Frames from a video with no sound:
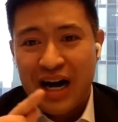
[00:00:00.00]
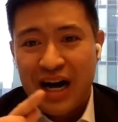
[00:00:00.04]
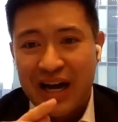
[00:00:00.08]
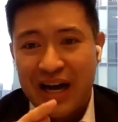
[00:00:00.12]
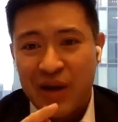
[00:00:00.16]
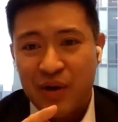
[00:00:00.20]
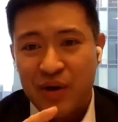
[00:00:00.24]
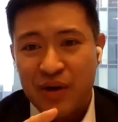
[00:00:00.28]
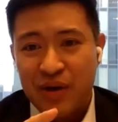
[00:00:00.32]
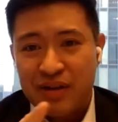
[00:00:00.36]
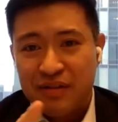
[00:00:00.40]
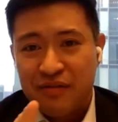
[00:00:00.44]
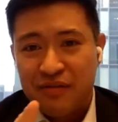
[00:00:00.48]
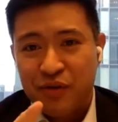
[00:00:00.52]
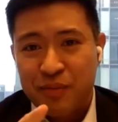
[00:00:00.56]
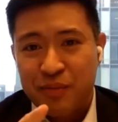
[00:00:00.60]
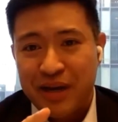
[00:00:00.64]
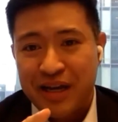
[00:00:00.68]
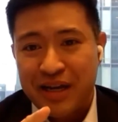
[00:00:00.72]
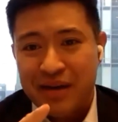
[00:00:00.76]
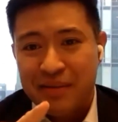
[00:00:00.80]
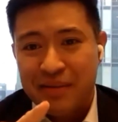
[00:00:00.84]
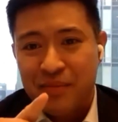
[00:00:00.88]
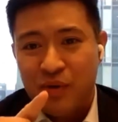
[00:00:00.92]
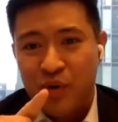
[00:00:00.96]
Hi,
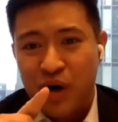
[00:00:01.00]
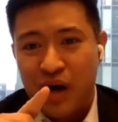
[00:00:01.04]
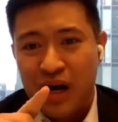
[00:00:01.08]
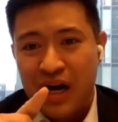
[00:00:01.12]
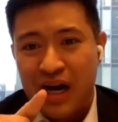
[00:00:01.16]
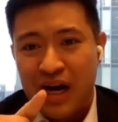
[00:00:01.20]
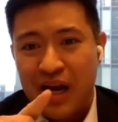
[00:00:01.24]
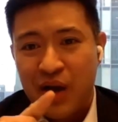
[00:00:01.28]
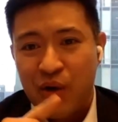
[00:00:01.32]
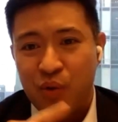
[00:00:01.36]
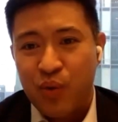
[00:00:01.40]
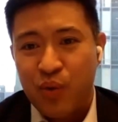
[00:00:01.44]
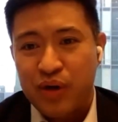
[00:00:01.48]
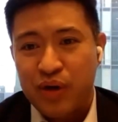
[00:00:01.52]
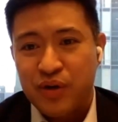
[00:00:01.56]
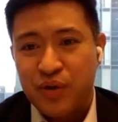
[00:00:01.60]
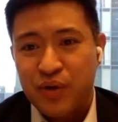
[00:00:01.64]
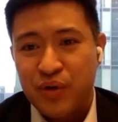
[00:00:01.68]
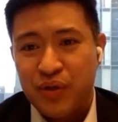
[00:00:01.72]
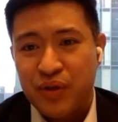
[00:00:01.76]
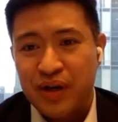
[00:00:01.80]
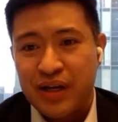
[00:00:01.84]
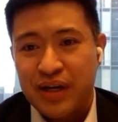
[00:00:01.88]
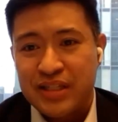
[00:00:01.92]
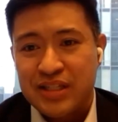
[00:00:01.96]
verbatim. Hi, what are
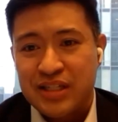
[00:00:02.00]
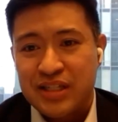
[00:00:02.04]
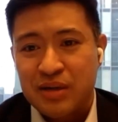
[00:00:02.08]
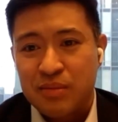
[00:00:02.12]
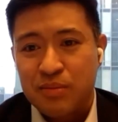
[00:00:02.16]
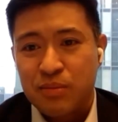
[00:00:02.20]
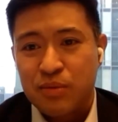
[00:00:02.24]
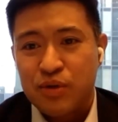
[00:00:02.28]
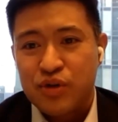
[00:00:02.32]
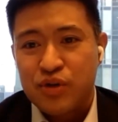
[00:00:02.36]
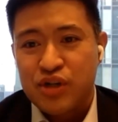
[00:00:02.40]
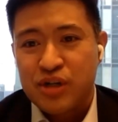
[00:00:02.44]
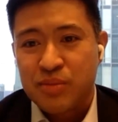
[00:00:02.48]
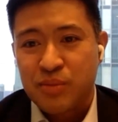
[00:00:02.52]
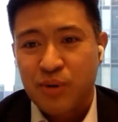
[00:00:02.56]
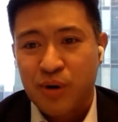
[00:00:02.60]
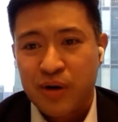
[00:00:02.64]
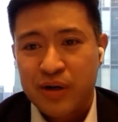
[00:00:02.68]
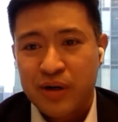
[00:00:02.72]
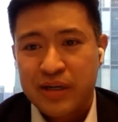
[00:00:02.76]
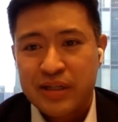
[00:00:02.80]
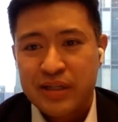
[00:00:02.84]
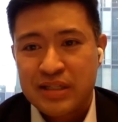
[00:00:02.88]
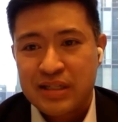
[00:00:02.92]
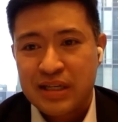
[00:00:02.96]
your thoughts on emerging
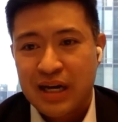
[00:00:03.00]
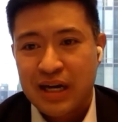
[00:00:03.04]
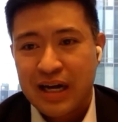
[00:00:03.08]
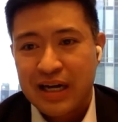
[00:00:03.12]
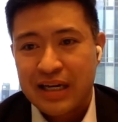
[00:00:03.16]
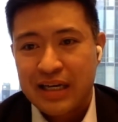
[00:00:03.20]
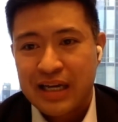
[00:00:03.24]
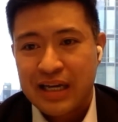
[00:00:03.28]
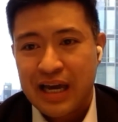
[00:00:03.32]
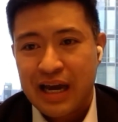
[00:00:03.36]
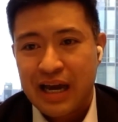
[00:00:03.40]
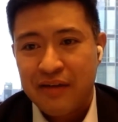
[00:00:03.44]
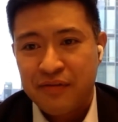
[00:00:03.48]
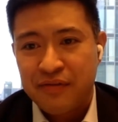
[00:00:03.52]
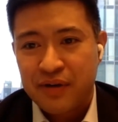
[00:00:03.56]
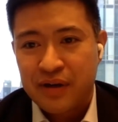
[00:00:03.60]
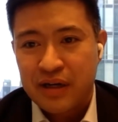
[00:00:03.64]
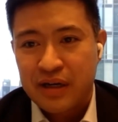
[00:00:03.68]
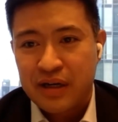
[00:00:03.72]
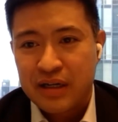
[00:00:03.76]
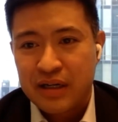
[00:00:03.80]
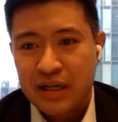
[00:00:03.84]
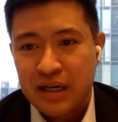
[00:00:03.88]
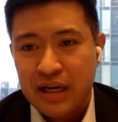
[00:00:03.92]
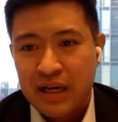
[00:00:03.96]
markets, i.e.
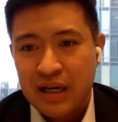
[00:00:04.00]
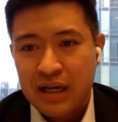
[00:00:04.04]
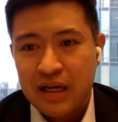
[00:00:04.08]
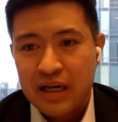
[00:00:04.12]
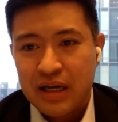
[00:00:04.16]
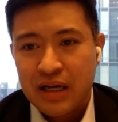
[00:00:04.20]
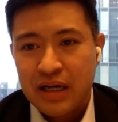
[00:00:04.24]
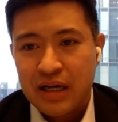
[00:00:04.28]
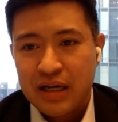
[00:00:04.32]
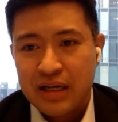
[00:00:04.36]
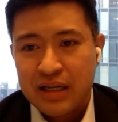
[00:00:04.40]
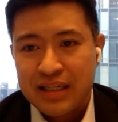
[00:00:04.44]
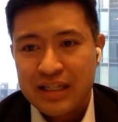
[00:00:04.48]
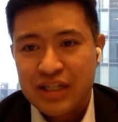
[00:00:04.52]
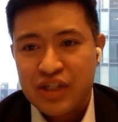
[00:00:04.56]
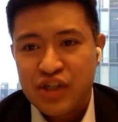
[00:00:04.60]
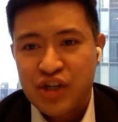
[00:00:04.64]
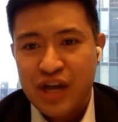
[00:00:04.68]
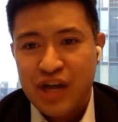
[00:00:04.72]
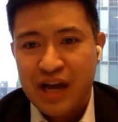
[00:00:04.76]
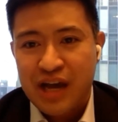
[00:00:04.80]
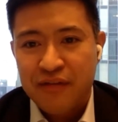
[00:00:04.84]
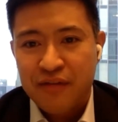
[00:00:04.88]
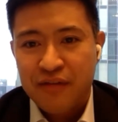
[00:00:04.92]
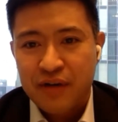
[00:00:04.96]
Africa,
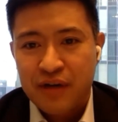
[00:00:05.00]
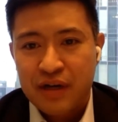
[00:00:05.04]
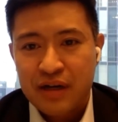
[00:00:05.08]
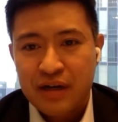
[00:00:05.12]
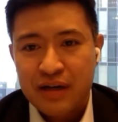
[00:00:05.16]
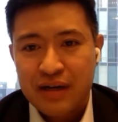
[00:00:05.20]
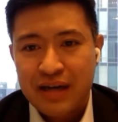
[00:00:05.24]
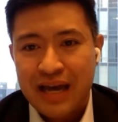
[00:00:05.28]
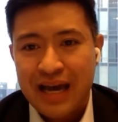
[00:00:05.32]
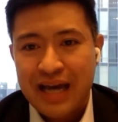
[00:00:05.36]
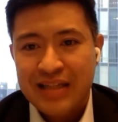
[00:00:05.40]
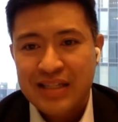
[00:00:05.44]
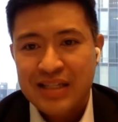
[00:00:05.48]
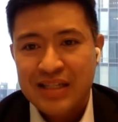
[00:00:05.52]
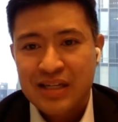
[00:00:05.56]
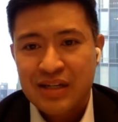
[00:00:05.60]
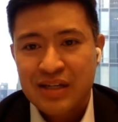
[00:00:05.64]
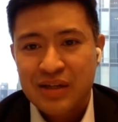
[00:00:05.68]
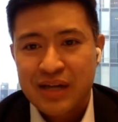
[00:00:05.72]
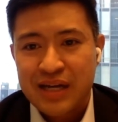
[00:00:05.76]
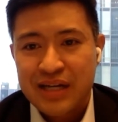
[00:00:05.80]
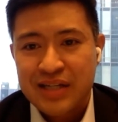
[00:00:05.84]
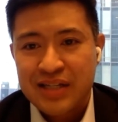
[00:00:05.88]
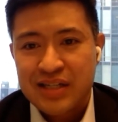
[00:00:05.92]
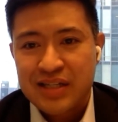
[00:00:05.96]
e.g. Africa, asset
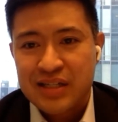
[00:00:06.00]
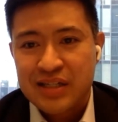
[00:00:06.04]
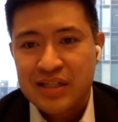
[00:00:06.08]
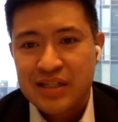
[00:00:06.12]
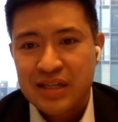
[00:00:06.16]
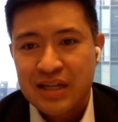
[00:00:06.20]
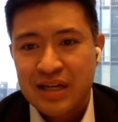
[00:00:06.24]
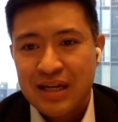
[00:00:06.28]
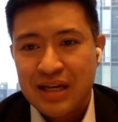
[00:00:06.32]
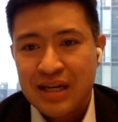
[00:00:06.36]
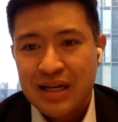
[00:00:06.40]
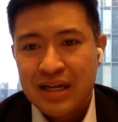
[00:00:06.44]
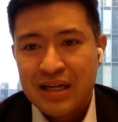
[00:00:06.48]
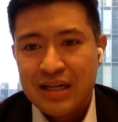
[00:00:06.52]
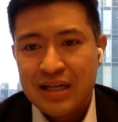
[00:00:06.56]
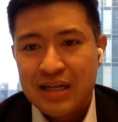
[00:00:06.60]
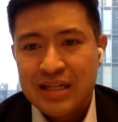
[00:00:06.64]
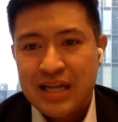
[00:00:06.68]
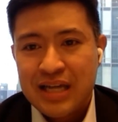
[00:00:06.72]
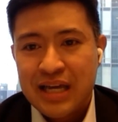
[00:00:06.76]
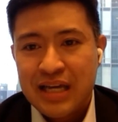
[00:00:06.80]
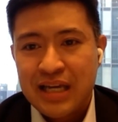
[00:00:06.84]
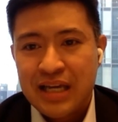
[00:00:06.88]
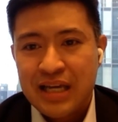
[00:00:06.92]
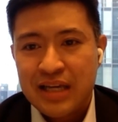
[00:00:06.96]
classes,
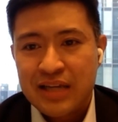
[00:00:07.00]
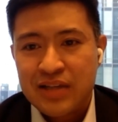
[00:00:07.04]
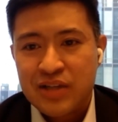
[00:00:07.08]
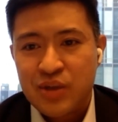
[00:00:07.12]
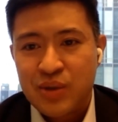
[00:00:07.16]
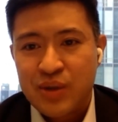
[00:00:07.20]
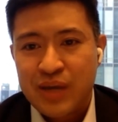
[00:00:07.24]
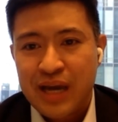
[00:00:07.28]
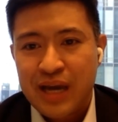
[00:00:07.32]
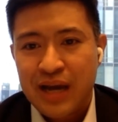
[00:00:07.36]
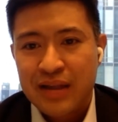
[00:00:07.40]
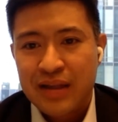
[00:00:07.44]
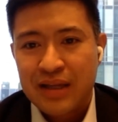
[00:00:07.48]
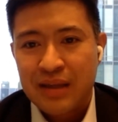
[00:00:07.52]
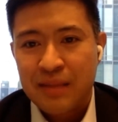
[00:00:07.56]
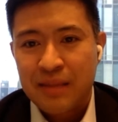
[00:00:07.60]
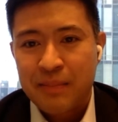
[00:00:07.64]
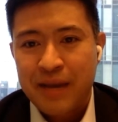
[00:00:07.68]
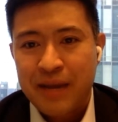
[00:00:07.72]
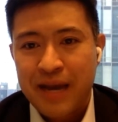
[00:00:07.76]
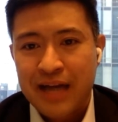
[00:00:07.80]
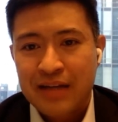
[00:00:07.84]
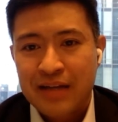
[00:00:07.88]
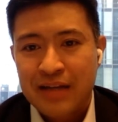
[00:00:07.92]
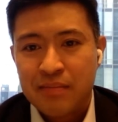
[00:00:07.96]
taking into account the
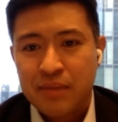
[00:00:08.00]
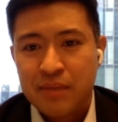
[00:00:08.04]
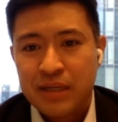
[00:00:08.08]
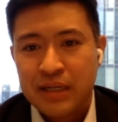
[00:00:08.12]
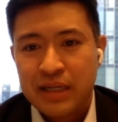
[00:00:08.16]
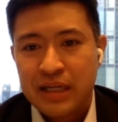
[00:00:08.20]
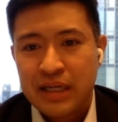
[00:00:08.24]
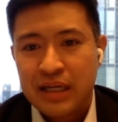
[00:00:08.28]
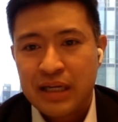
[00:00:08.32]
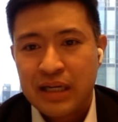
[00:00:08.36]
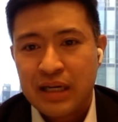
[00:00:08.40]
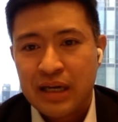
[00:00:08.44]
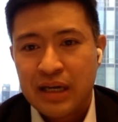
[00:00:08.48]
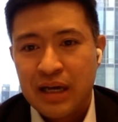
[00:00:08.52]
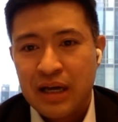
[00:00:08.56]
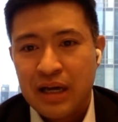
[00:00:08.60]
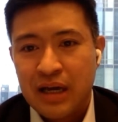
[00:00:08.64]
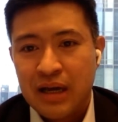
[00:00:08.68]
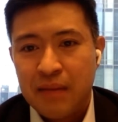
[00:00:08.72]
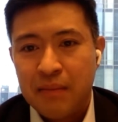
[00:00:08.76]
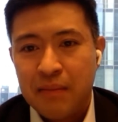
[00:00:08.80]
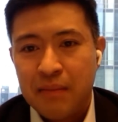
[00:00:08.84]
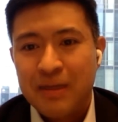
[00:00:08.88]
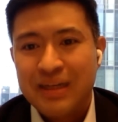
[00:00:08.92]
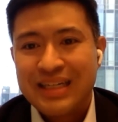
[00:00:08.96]
impact of money
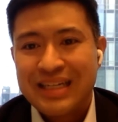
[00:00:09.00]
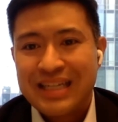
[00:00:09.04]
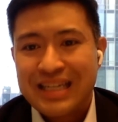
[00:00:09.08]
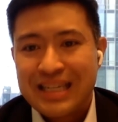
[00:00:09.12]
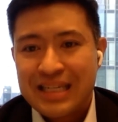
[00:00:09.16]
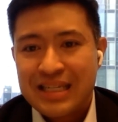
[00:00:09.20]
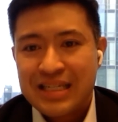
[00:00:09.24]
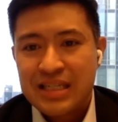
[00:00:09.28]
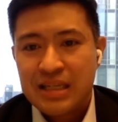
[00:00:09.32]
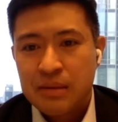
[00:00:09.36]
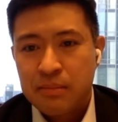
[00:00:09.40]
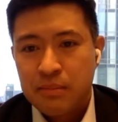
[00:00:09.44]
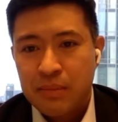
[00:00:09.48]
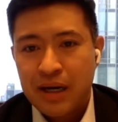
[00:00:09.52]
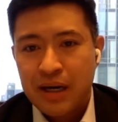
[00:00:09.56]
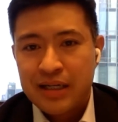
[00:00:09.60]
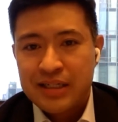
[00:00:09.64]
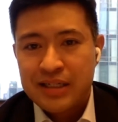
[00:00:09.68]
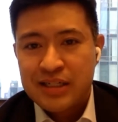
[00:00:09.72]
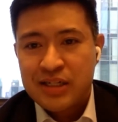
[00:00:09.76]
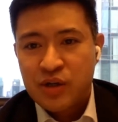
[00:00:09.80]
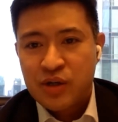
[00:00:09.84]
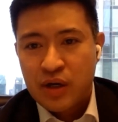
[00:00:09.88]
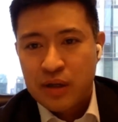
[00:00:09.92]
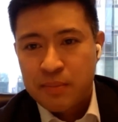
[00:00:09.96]
easing
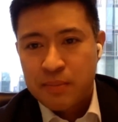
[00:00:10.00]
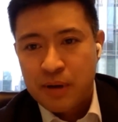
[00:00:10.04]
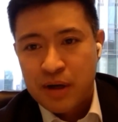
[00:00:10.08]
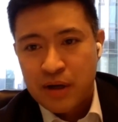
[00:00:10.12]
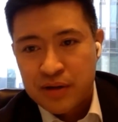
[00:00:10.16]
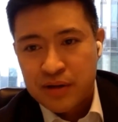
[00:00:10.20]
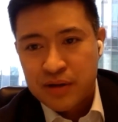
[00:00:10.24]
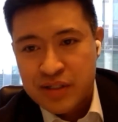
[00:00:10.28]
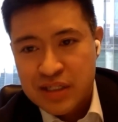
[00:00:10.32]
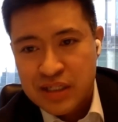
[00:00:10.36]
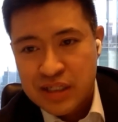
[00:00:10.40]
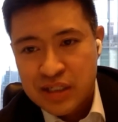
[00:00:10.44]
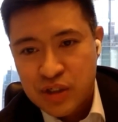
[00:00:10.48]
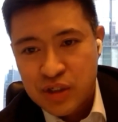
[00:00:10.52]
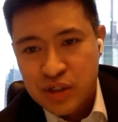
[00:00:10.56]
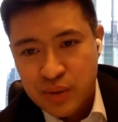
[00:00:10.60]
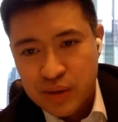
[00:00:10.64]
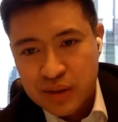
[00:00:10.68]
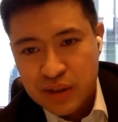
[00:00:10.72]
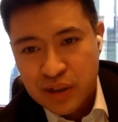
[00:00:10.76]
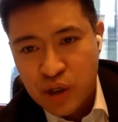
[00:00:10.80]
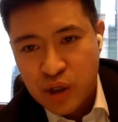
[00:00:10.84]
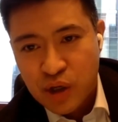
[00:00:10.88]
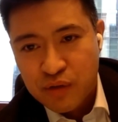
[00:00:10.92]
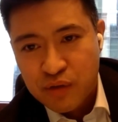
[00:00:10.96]
monetary policy
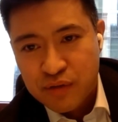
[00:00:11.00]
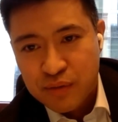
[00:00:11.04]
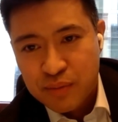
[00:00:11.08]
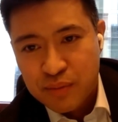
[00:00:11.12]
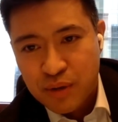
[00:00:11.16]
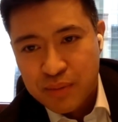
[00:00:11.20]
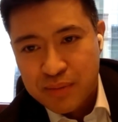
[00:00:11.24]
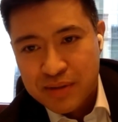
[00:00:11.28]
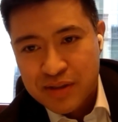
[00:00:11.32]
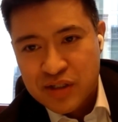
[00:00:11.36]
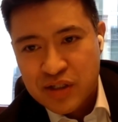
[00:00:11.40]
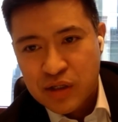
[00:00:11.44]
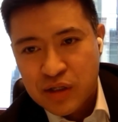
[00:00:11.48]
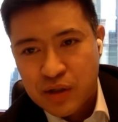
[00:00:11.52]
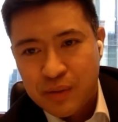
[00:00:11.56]
during the COVID moment?